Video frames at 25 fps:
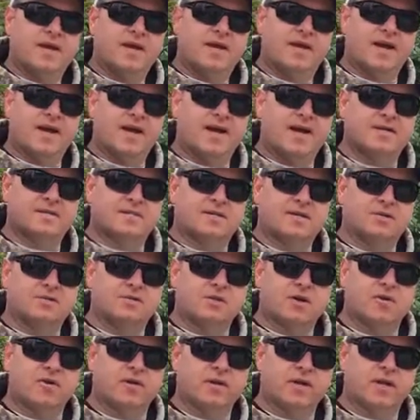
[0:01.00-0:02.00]
Hey guys,
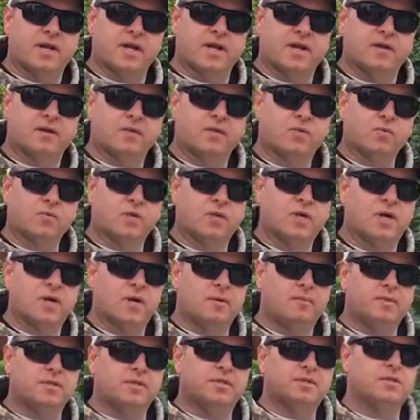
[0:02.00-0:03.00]
how's it going today? We're
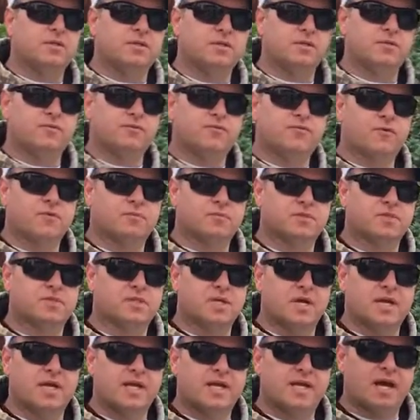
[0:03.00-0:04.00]
coming to you from
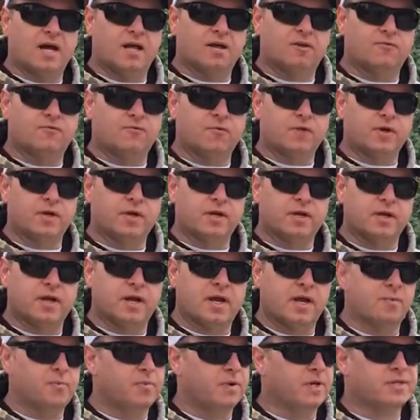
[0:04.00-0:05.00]
sunny California
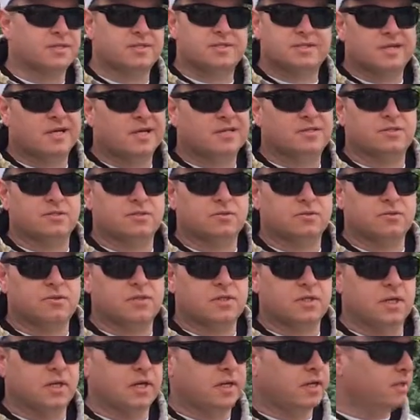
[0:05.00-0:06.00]
today, but it's not so
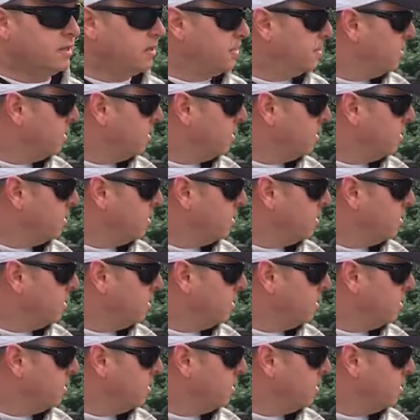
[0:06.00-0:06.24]
sunny.